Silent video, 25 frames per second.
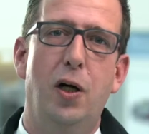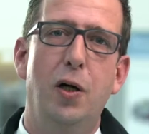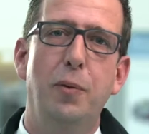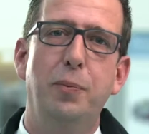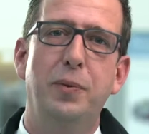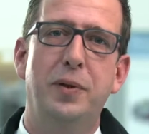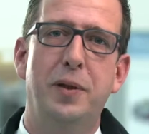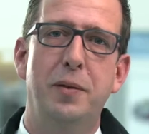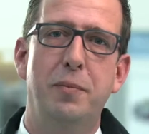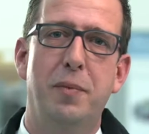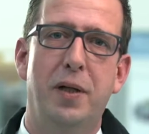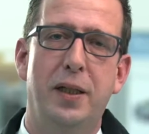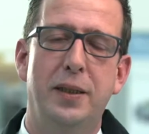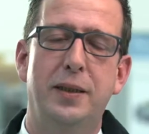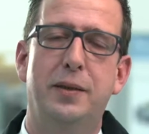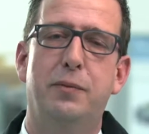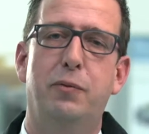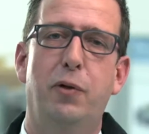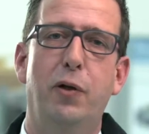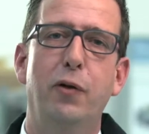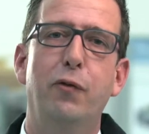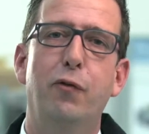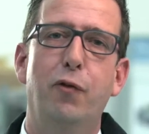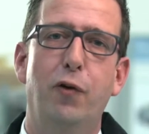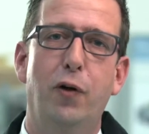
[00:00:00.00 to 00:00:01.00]
optimized
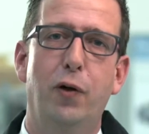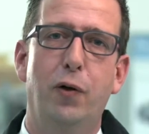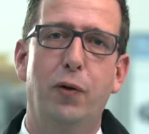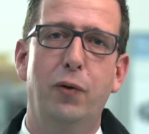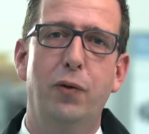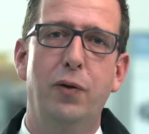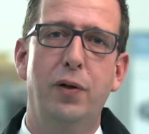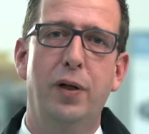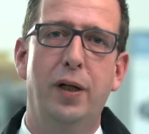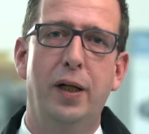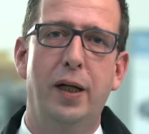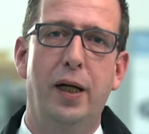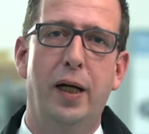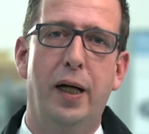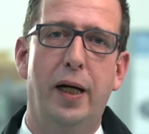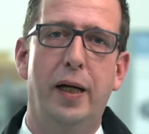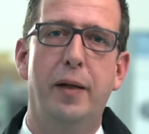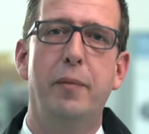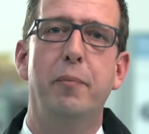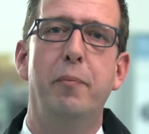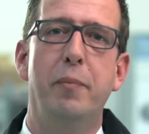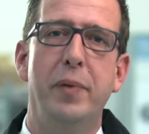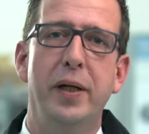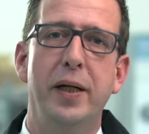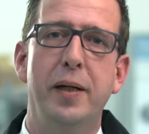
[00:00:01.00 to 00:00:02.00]
workflow
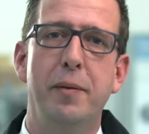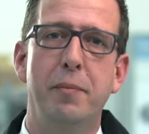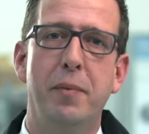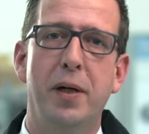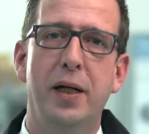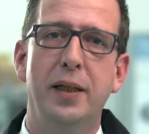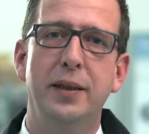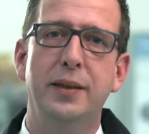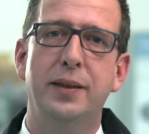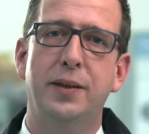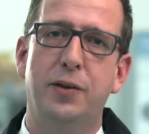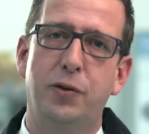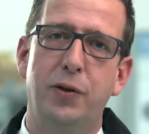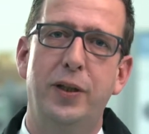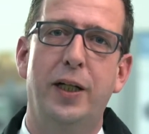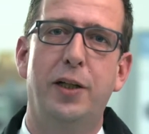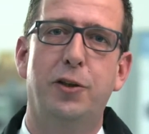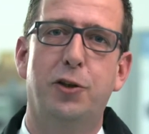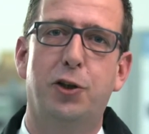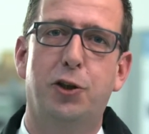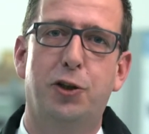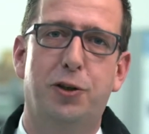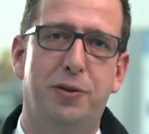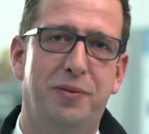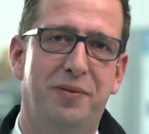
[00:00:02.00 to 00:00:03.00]
and minimize trash.